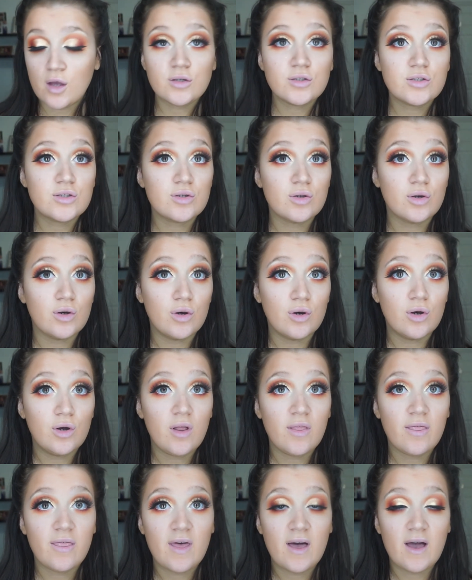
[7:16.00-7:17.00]

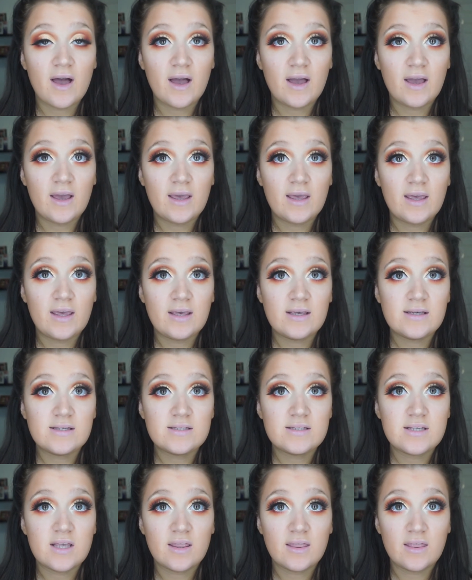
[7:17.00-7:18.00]
So that is
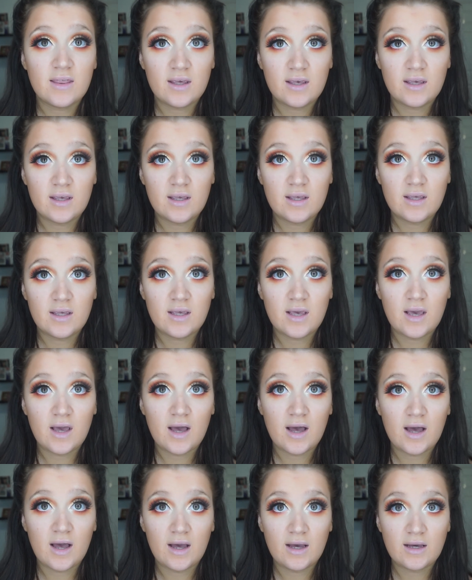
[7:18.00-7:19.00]
the
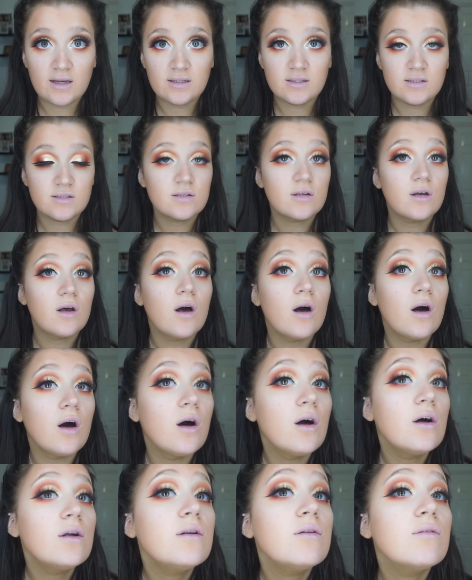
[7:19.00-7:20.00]
eyes
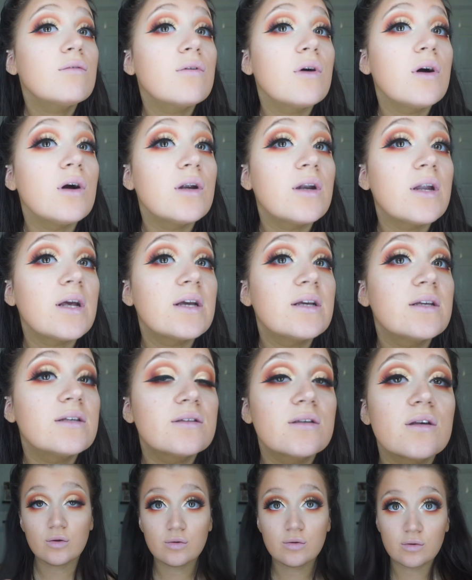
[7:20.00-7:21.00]
on. We've got a
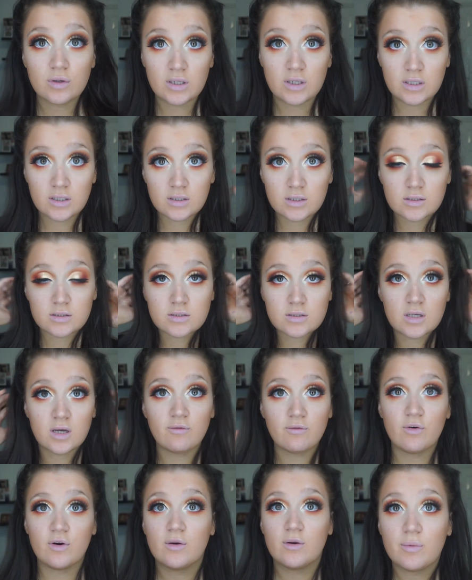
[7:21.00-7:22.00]
nice crease.
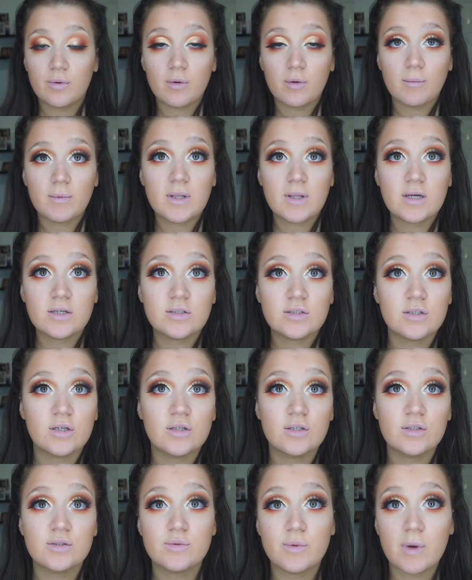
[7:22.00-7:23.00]
I've already put my lashes
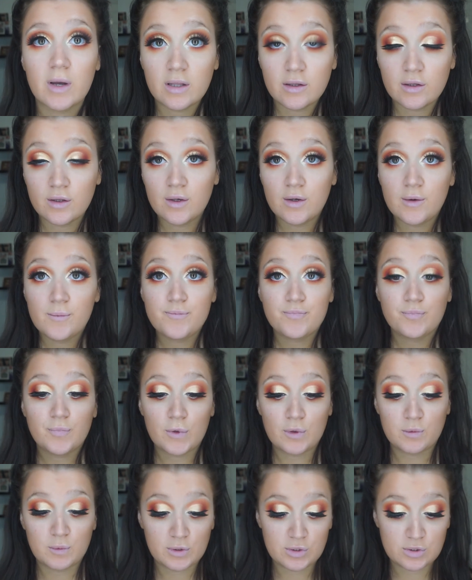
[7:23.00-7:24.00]
on as well,
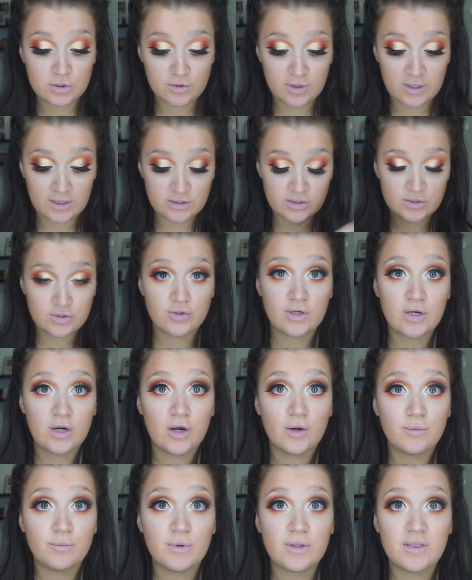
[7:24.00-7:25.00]
so we can just crack straight
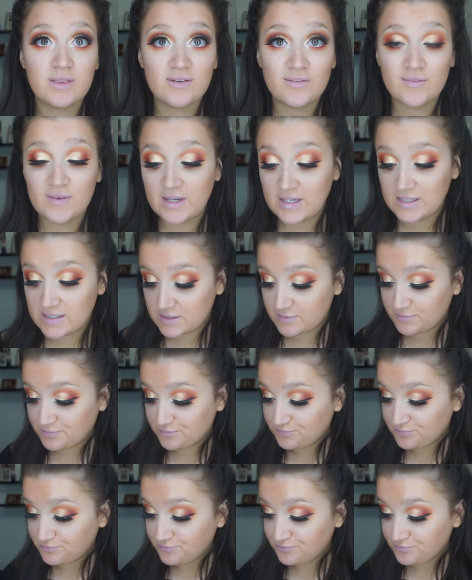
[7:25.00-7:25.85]
on with the face.